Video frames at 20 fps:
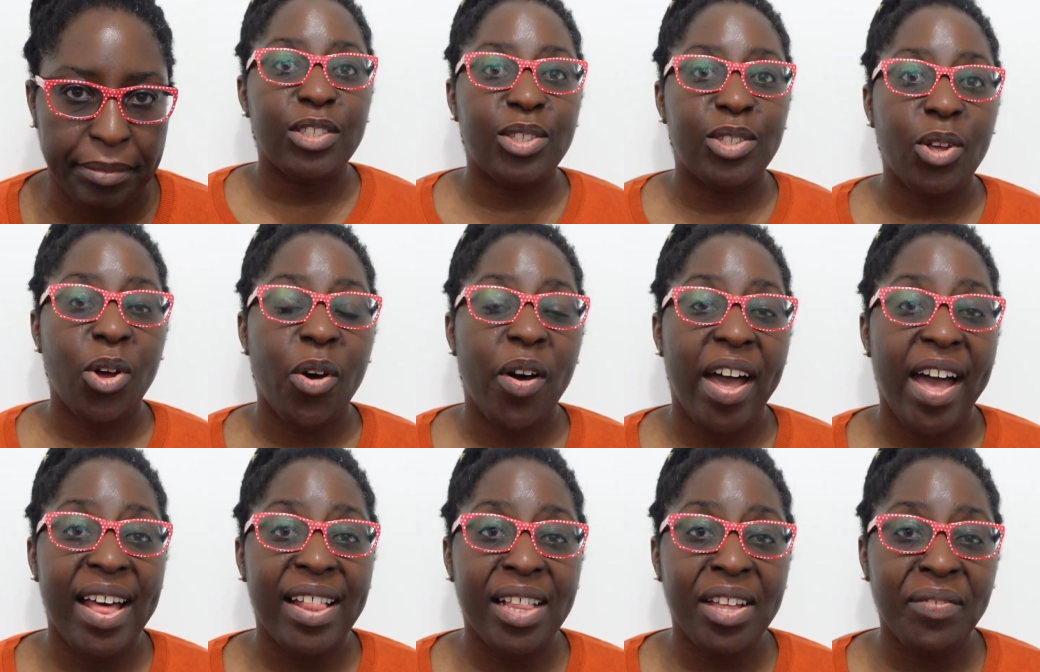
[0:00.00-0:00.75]
So
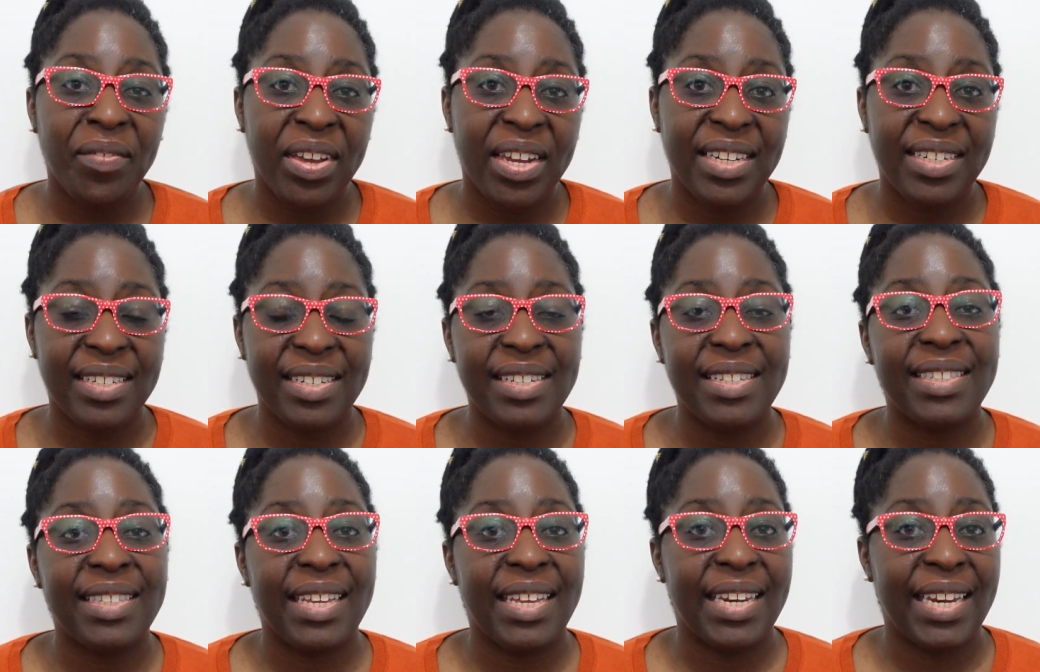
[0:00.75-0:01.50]

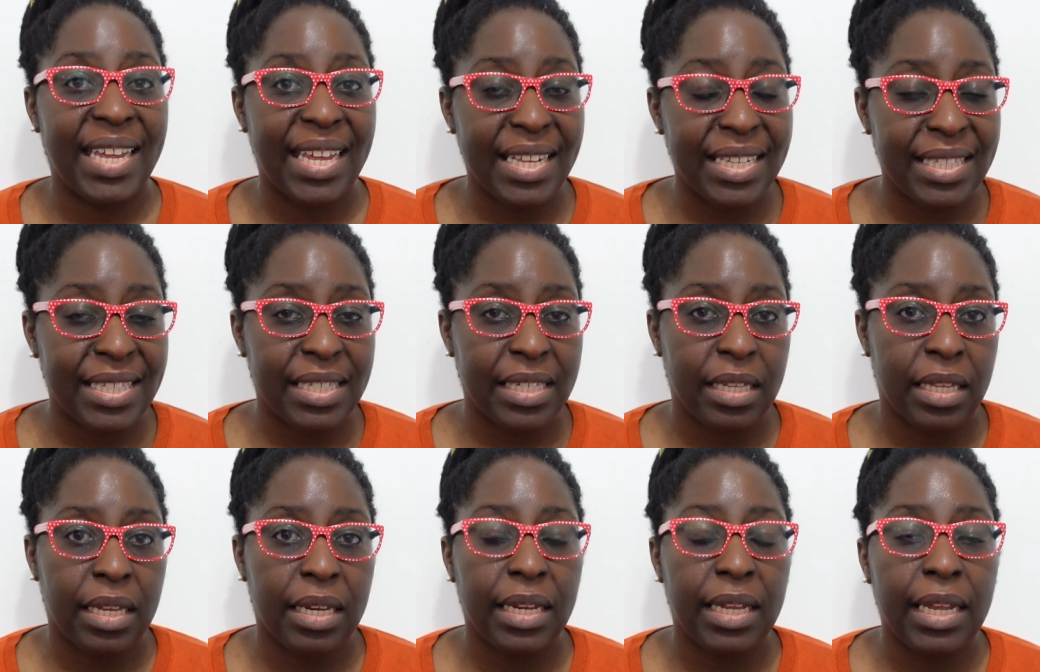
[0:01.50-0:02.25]
elevations in
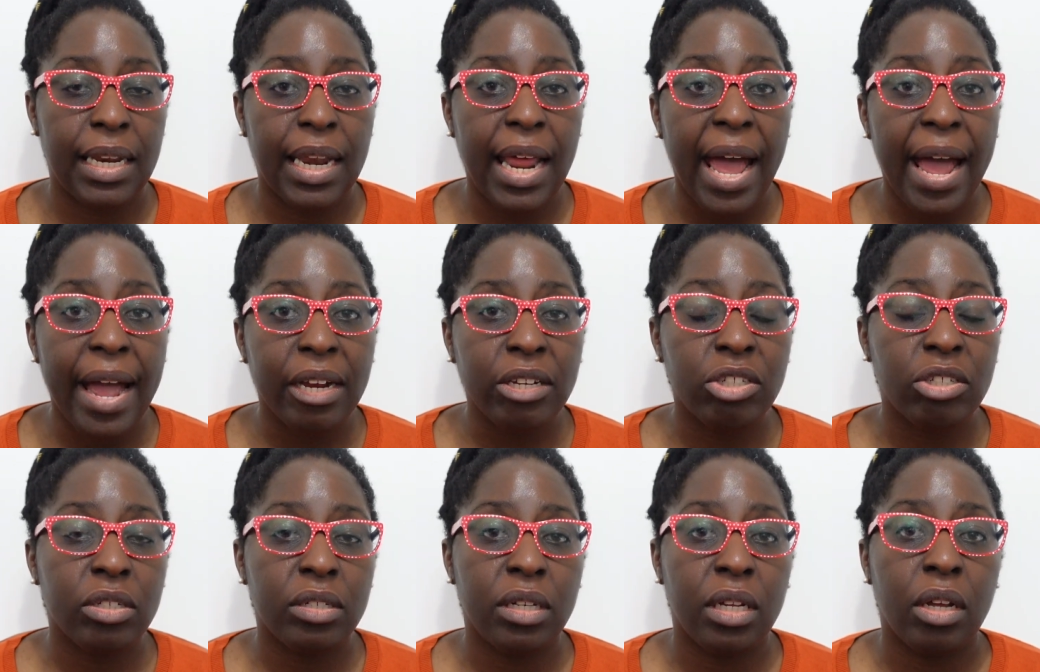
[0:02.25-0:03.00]
insulin can
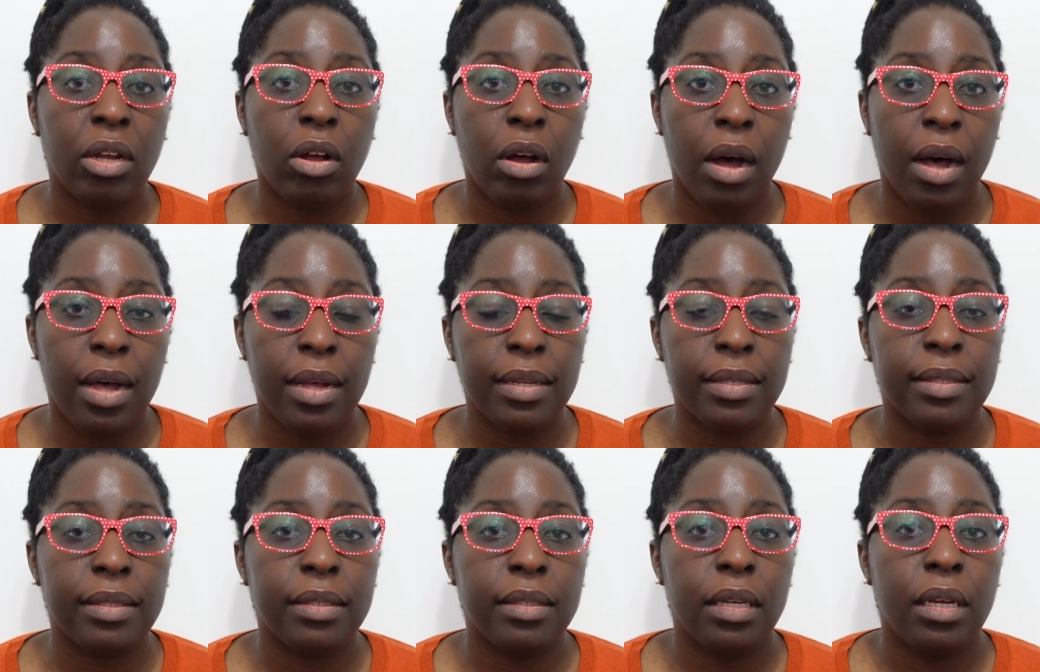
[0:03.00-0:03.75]
actually
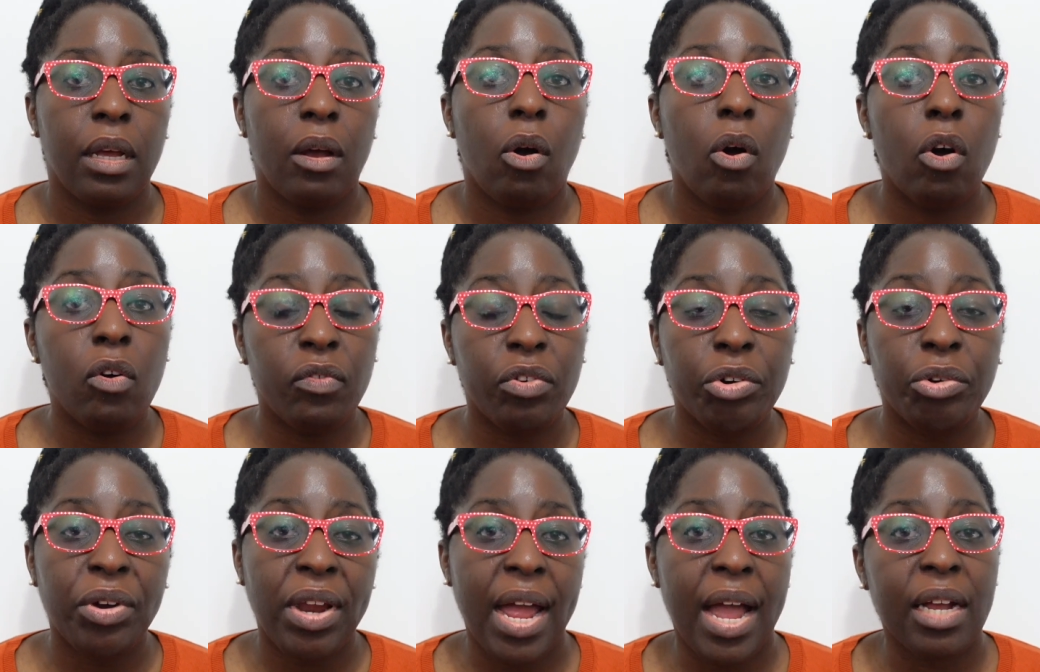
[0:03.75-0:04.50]
cause
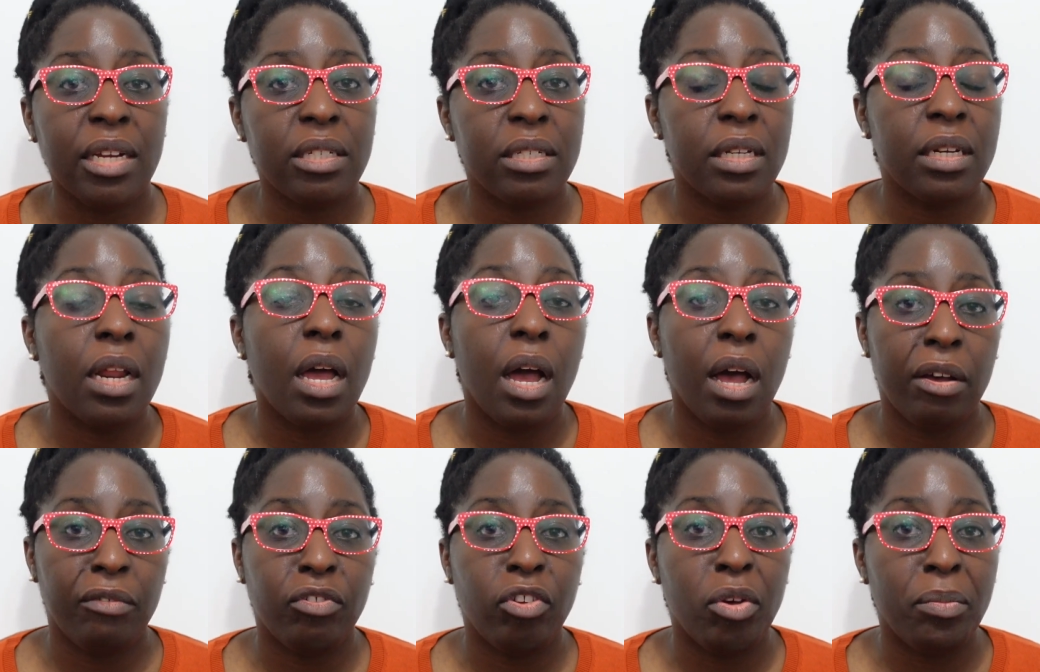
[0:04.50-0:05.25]
overreaction
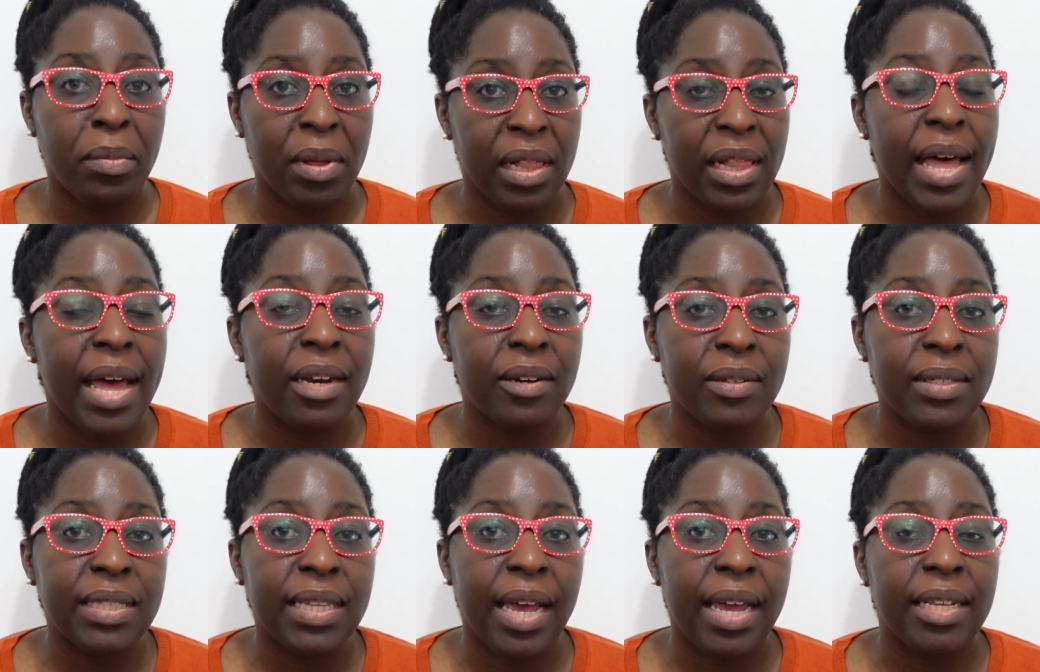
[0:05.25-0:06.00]
of your
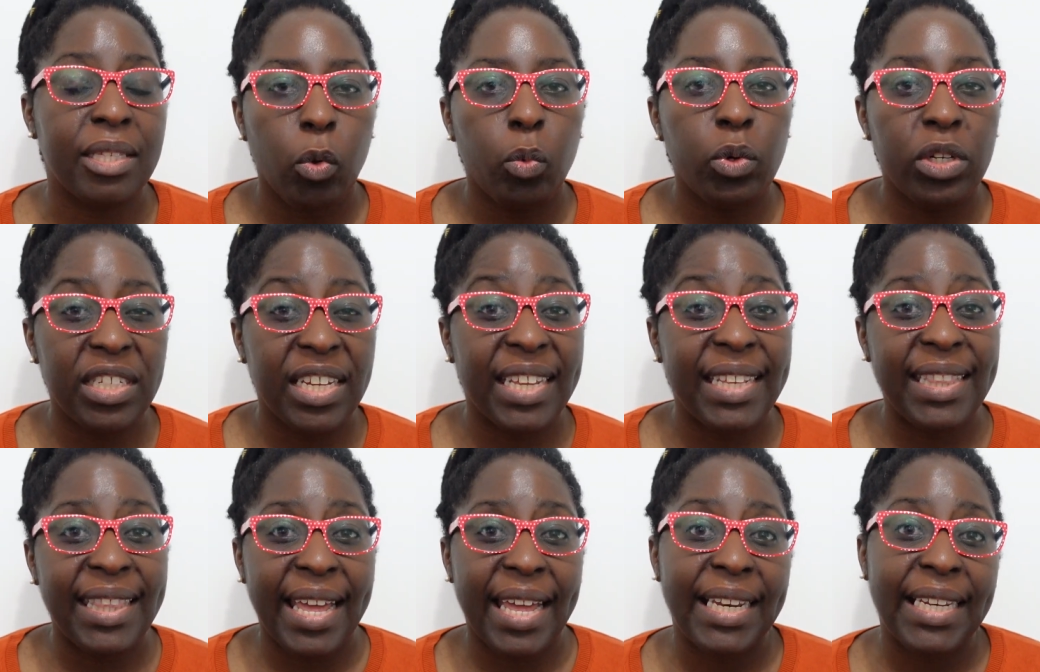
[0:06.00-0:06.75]
melanocytes, which
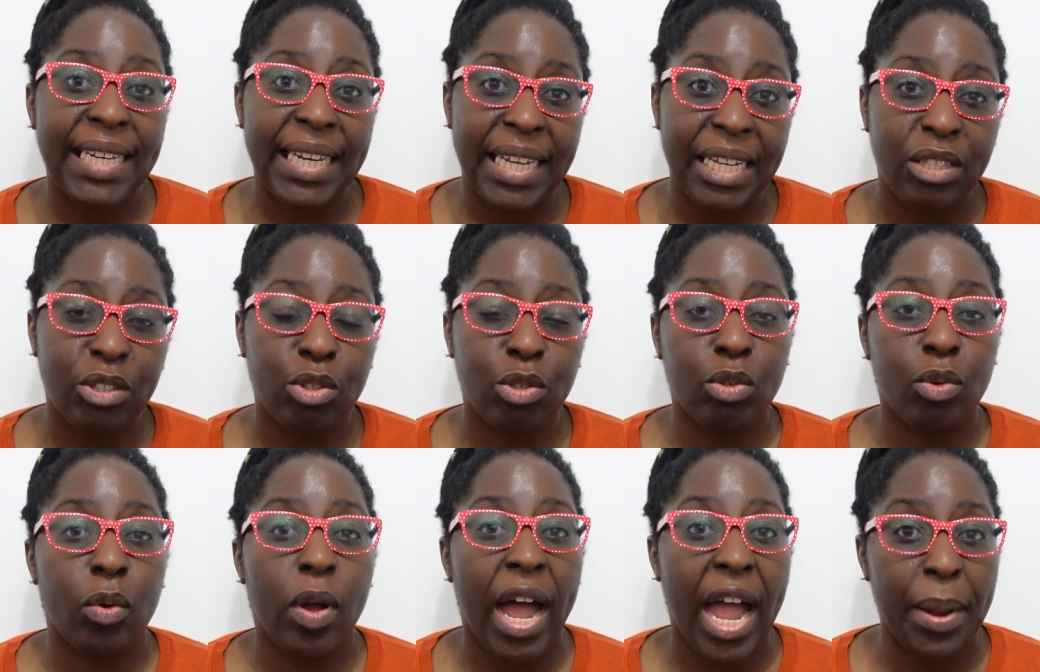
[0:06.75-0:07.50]
can then lead
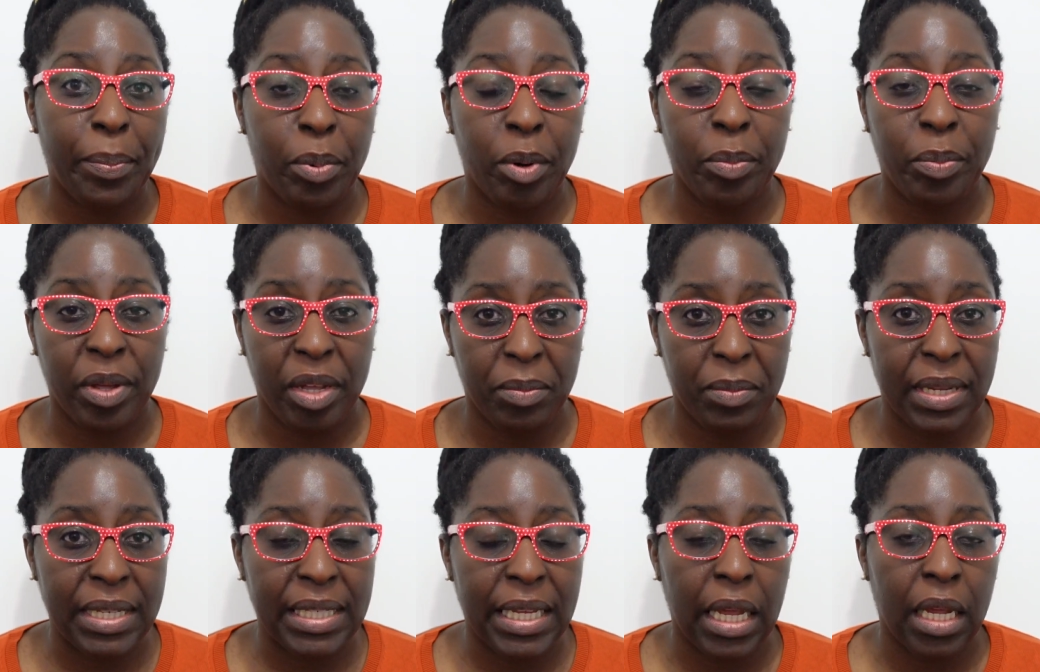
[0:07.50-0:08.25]
to
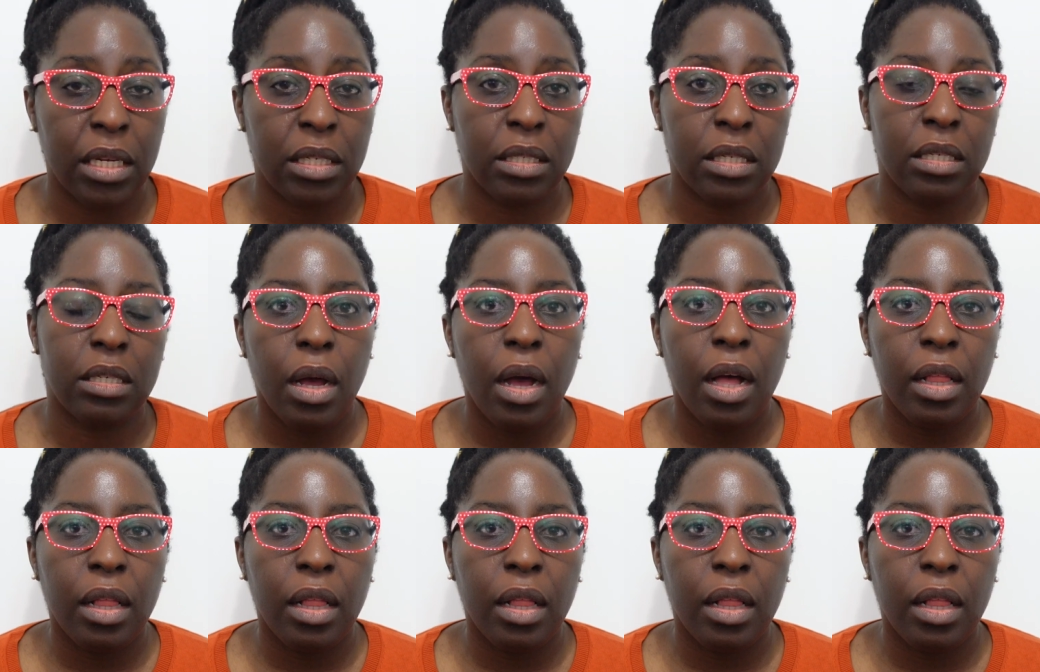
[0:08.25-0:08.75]
hyperpigmentation.